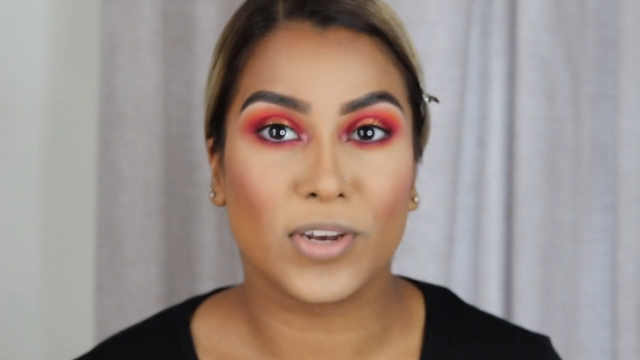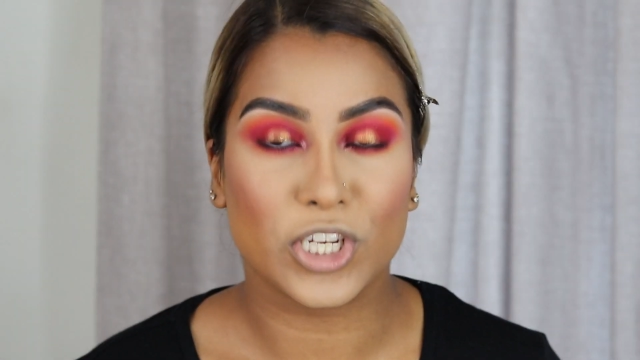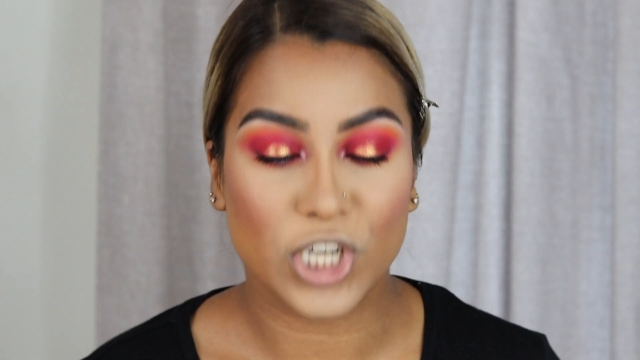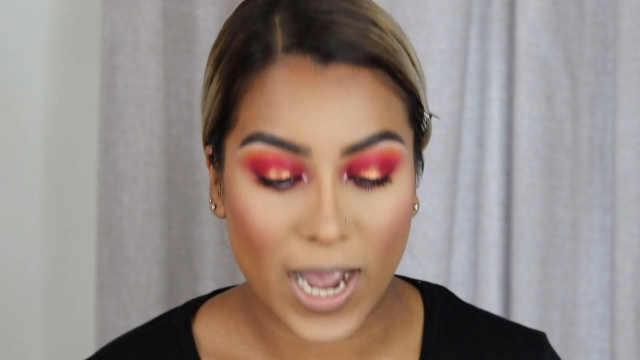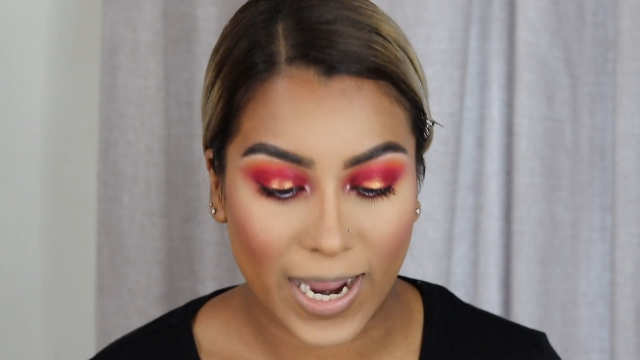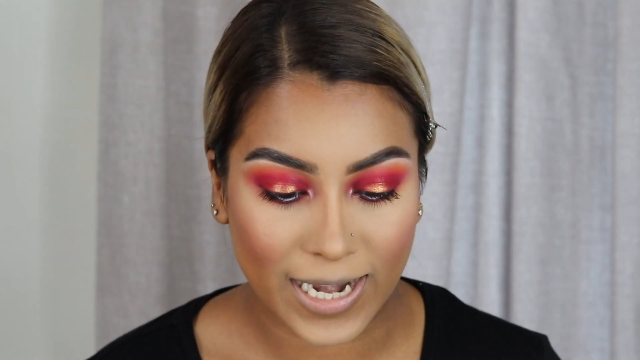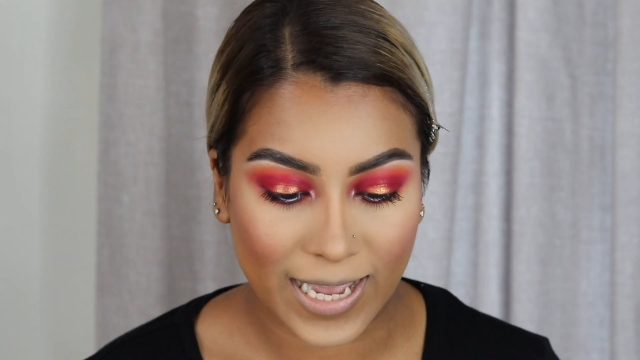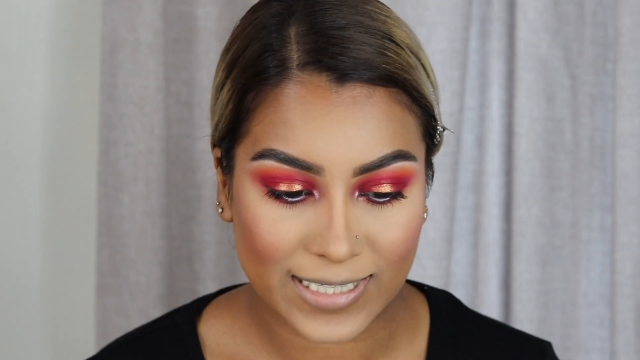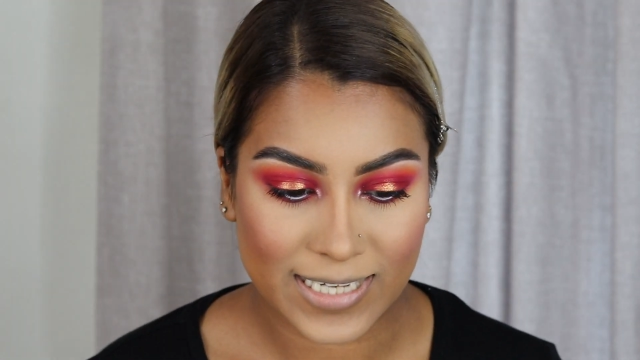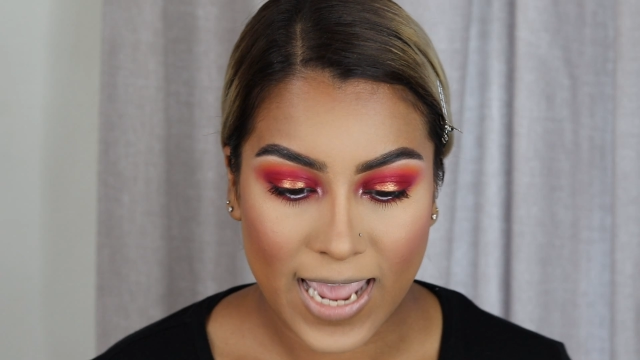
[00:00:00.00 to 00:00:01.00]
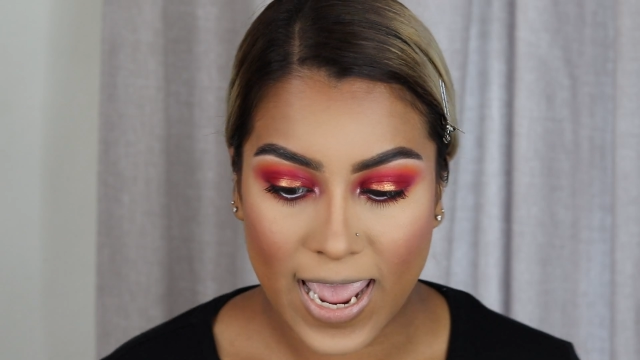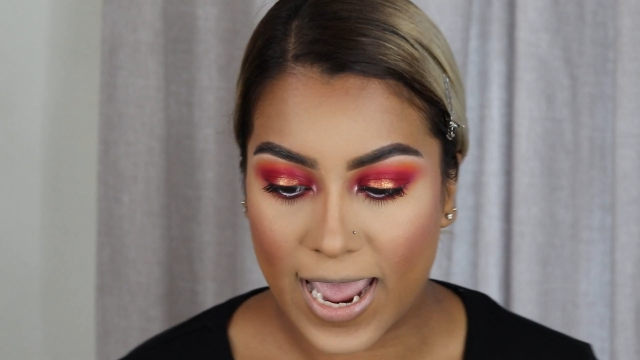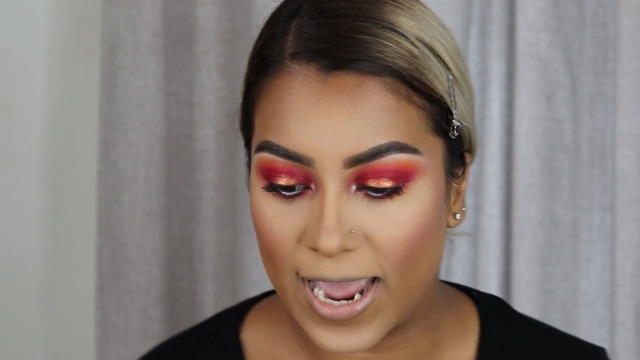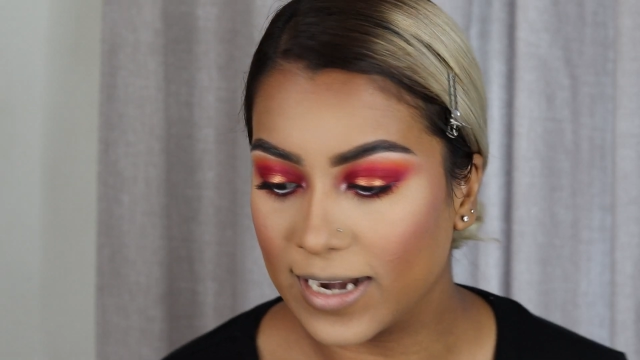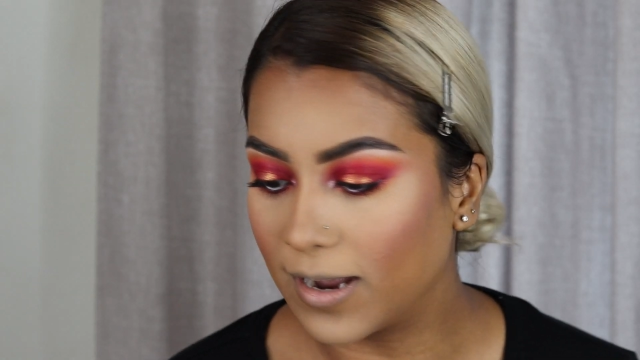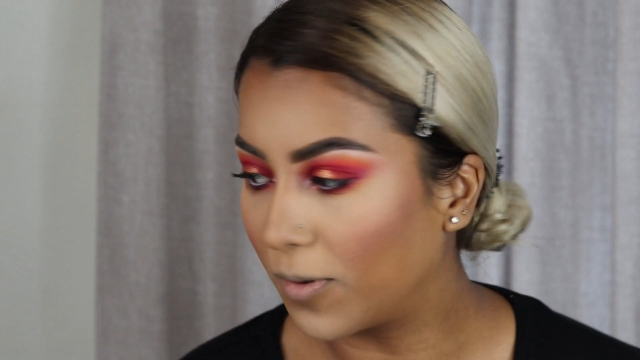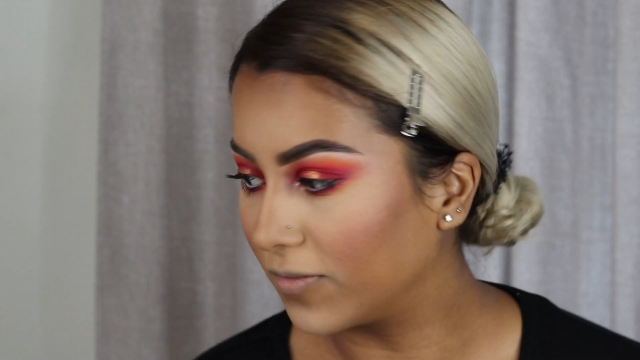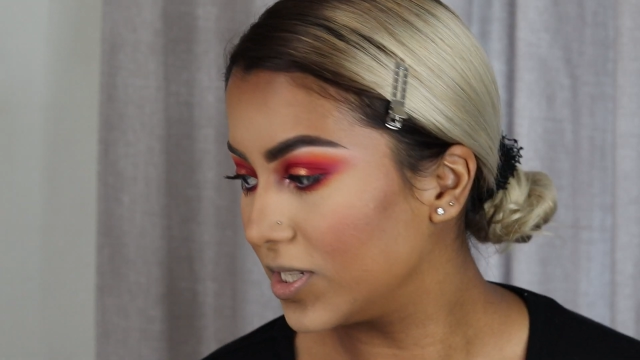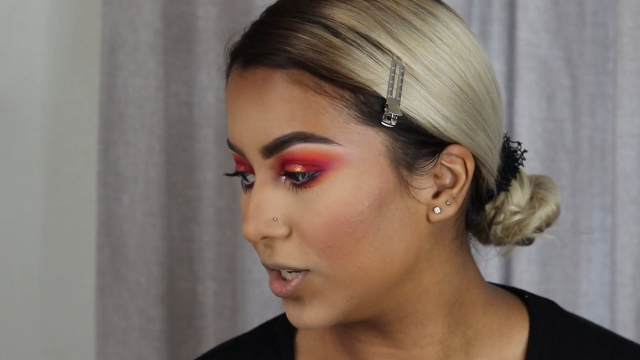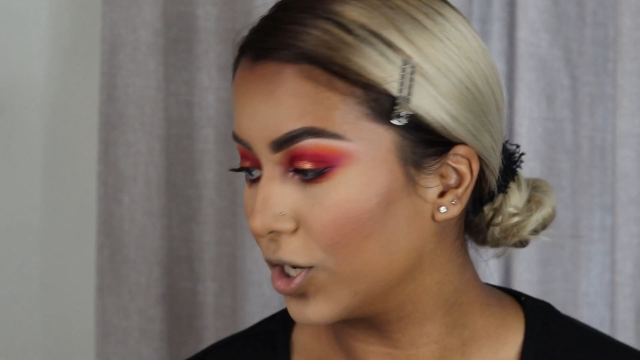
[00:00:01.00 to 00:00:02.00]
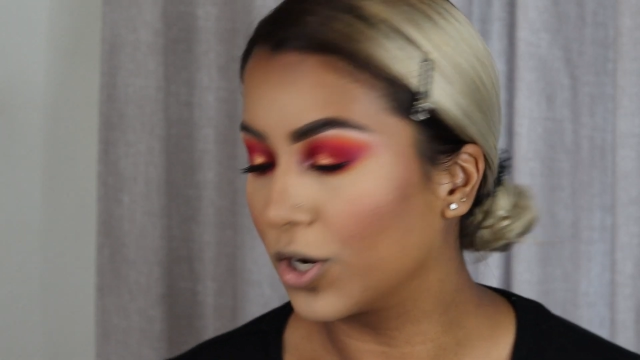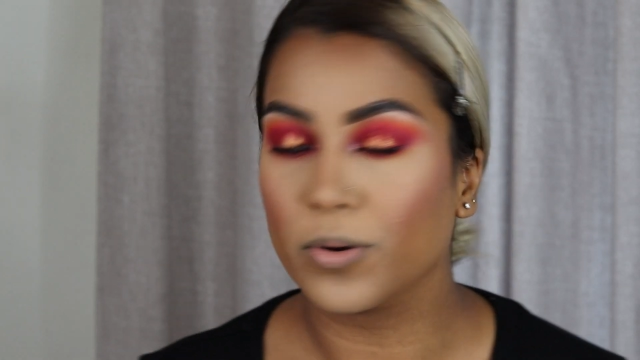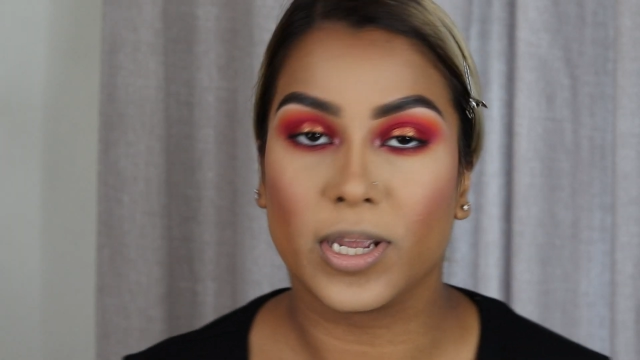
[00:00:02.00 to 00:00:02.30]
Finish Highlight. And I'm obviously going to go